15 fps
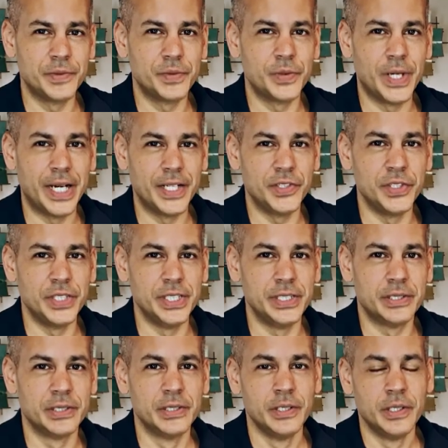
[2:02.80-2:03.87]
strategies,
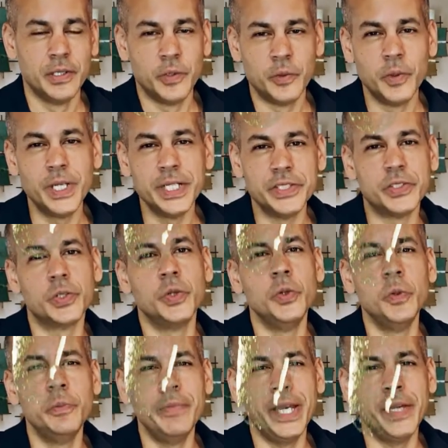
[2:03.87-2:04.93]
really two
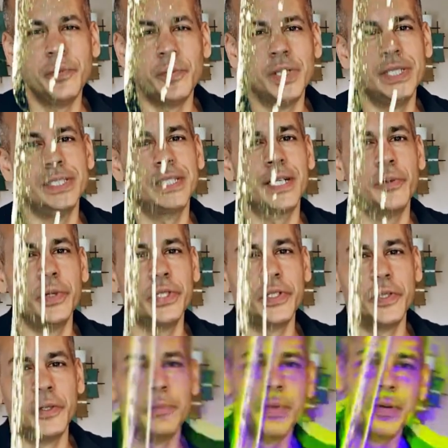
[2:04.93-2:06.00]
main ones that I want you to
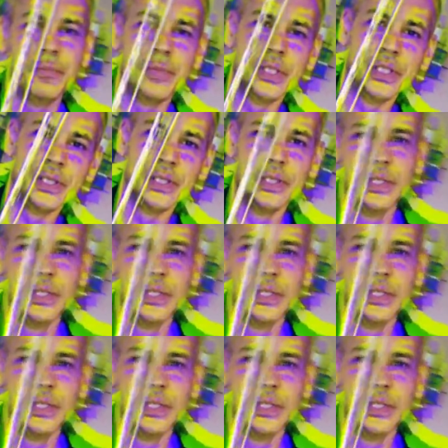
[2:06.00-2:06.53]
remember.